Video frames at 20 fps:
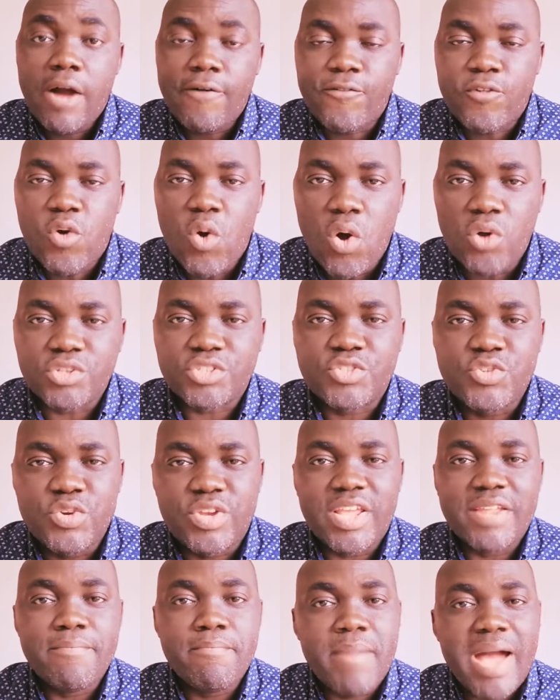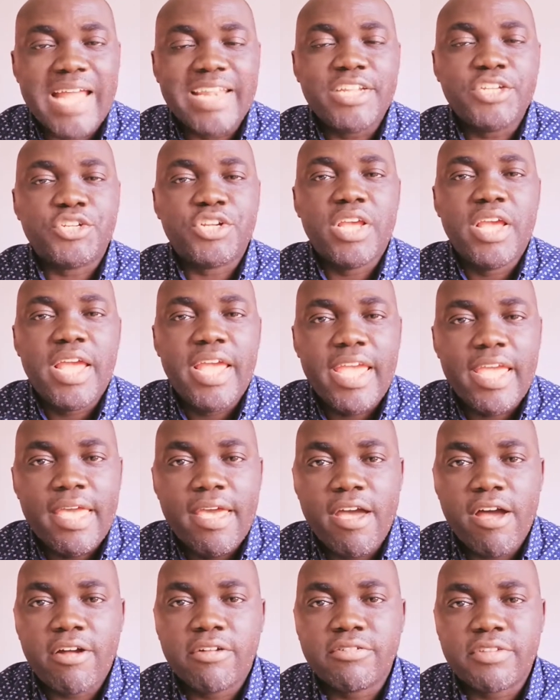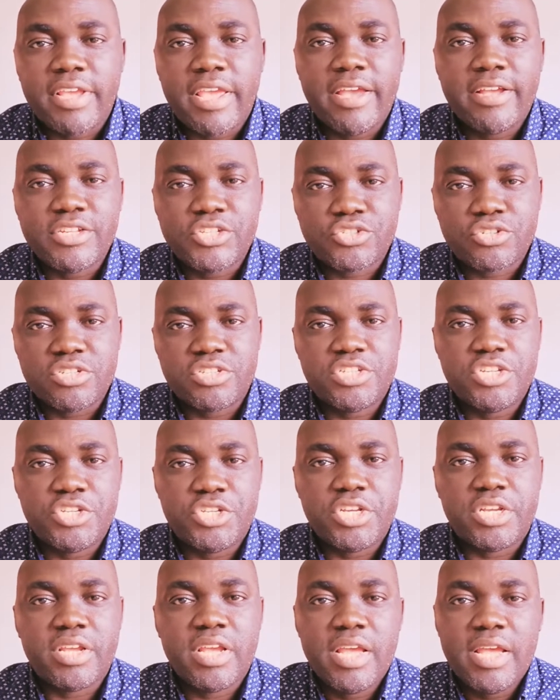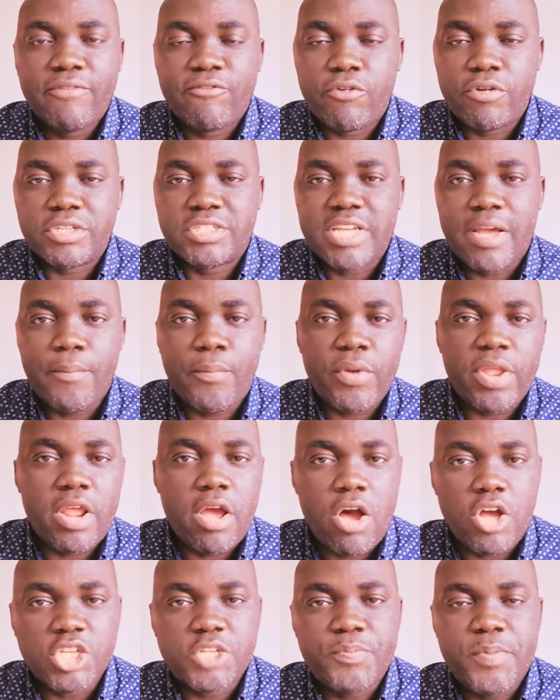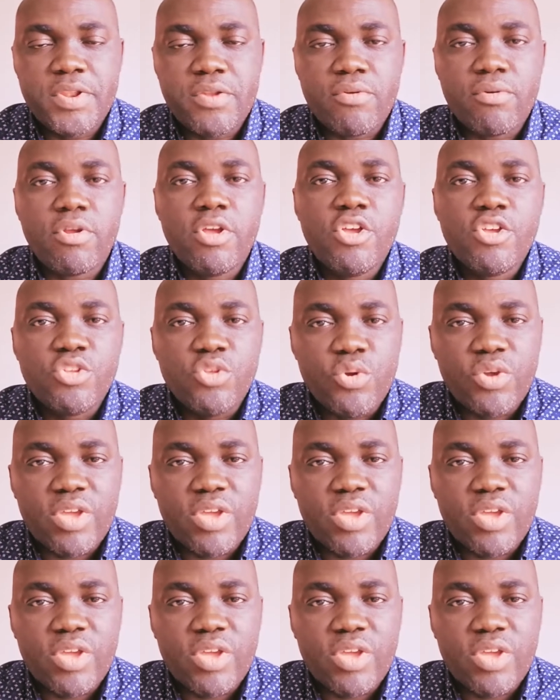Of course, you can manage a healthcare strategic, for example, a hospital,